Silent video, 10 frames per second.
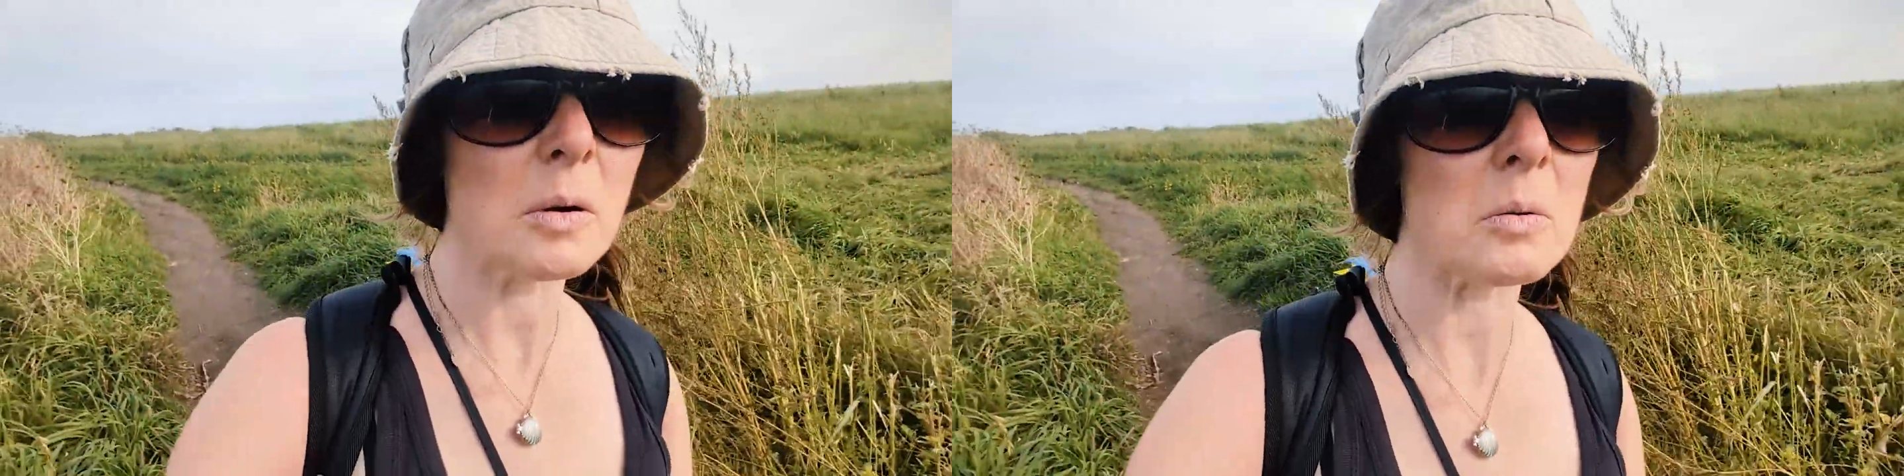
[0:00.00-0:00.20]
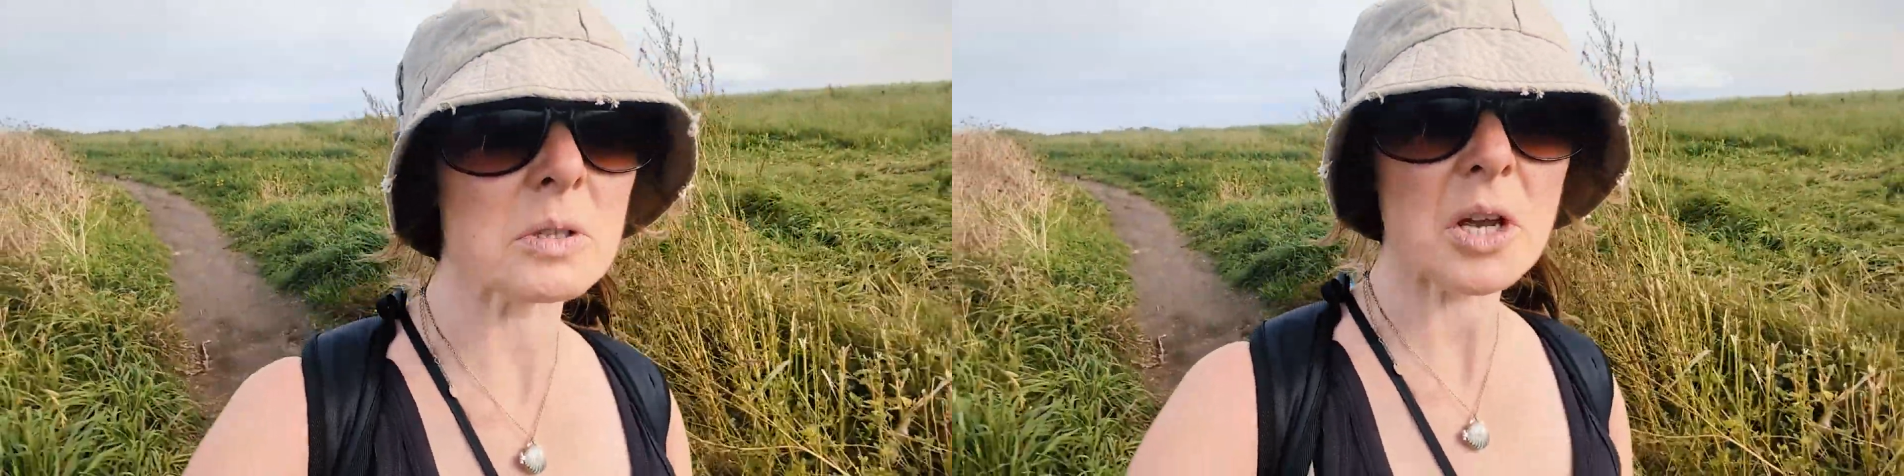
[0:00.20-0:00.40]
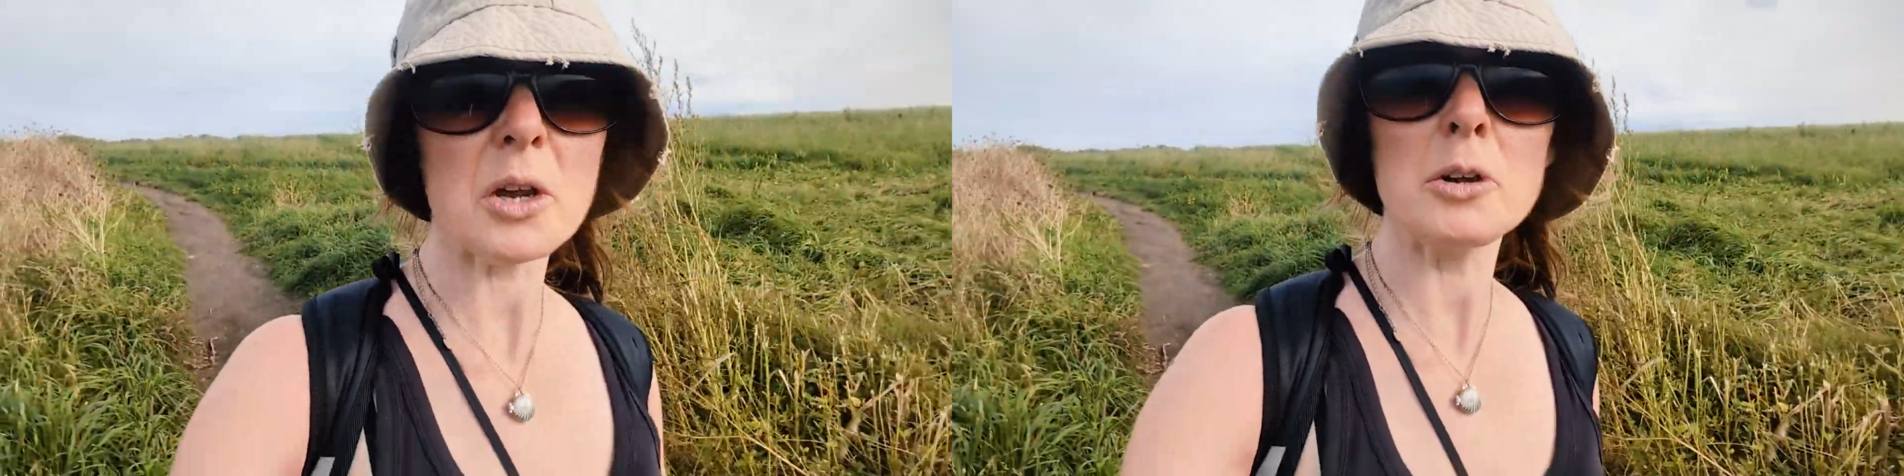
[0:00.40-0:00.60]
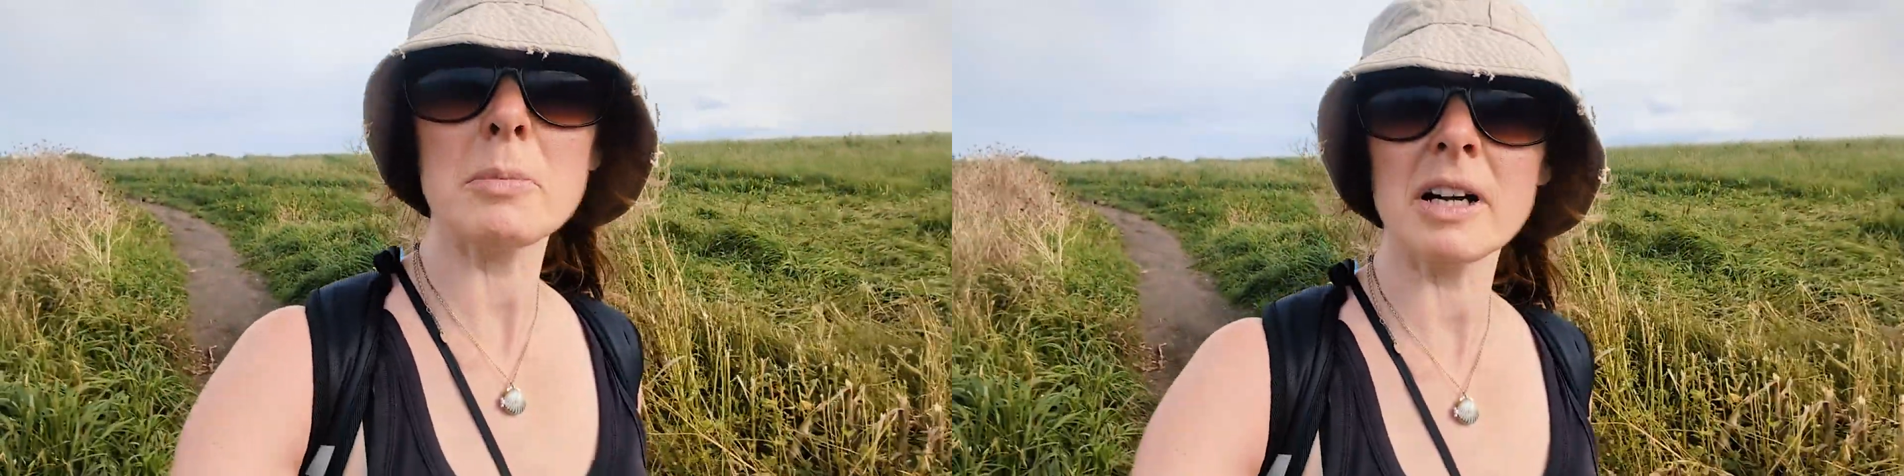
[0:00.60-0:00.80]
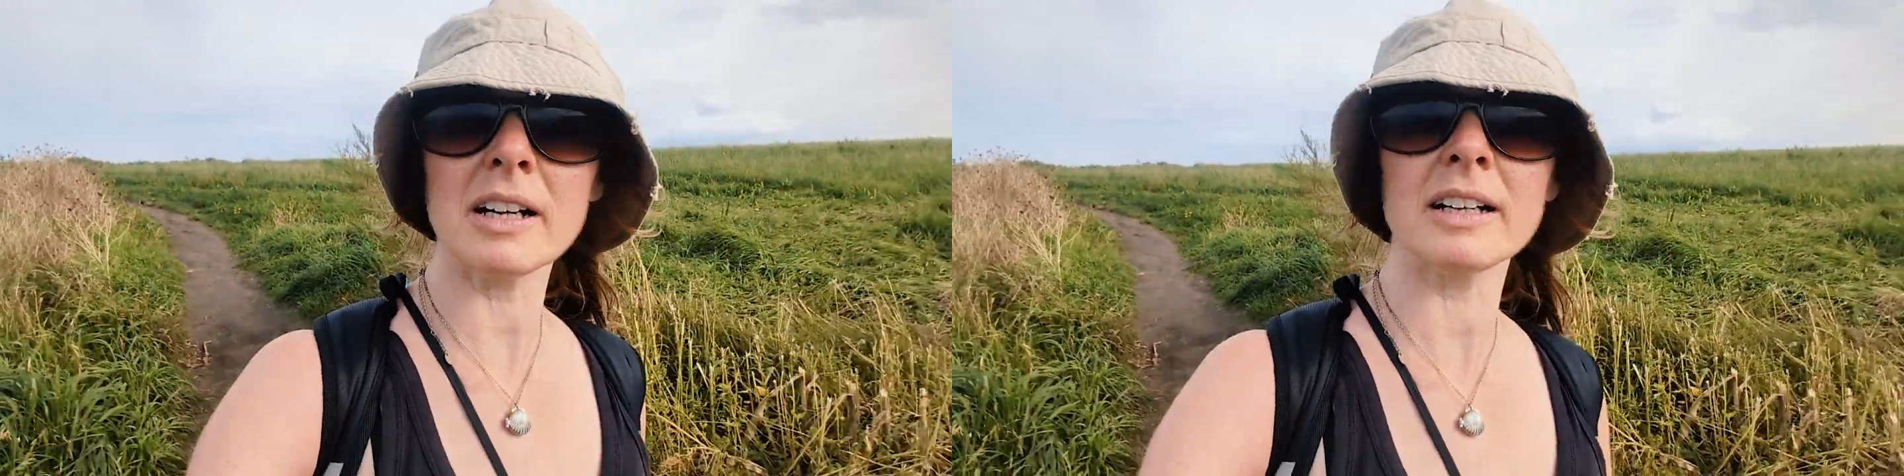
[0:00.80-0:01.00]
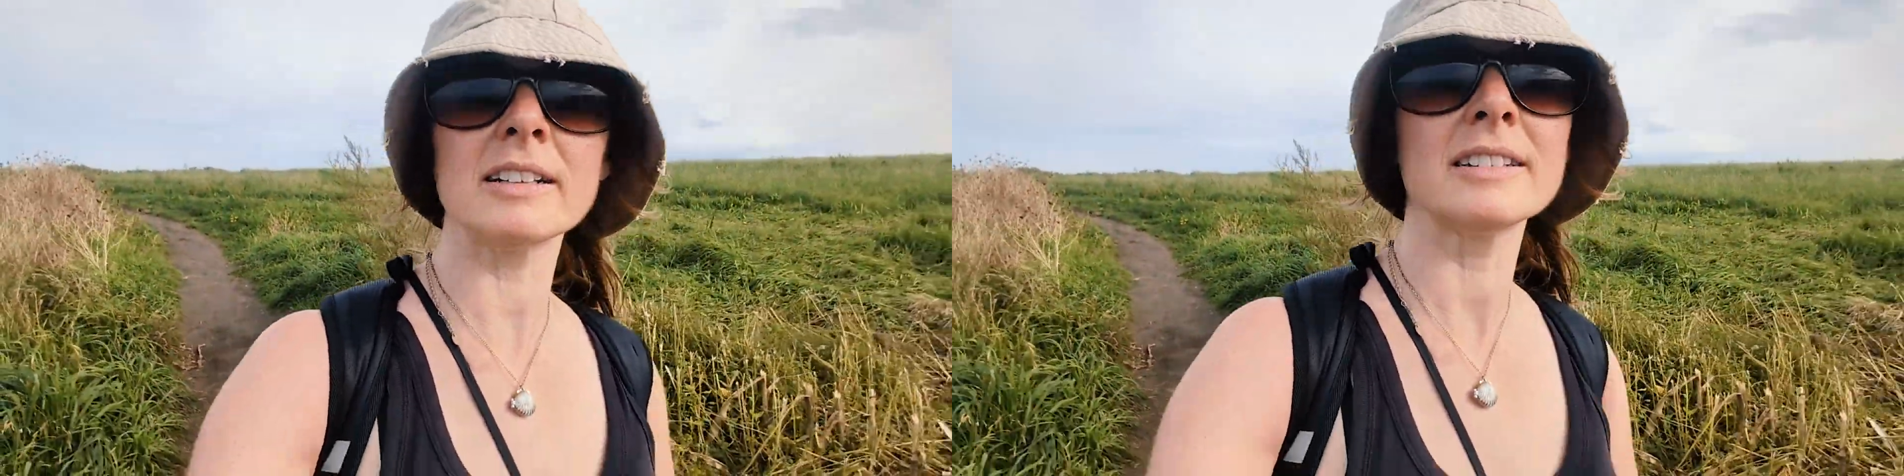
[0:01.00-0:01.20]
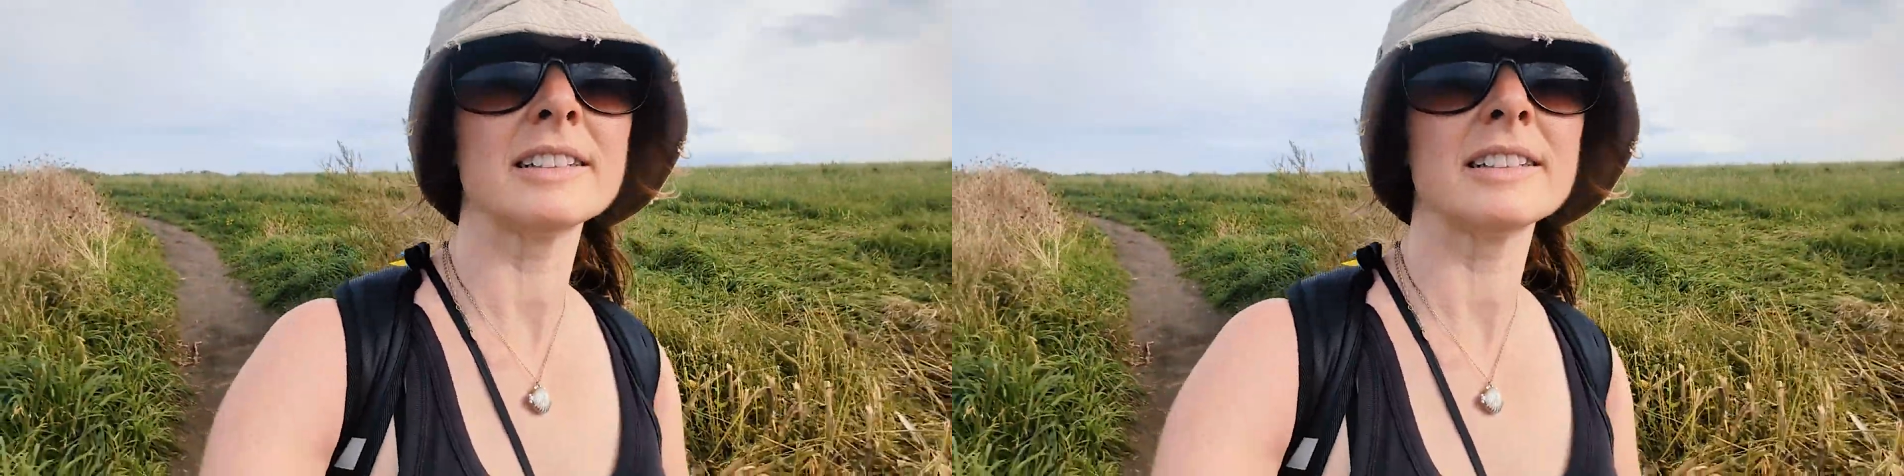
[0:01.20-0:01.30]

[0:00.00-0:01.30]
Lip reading: October,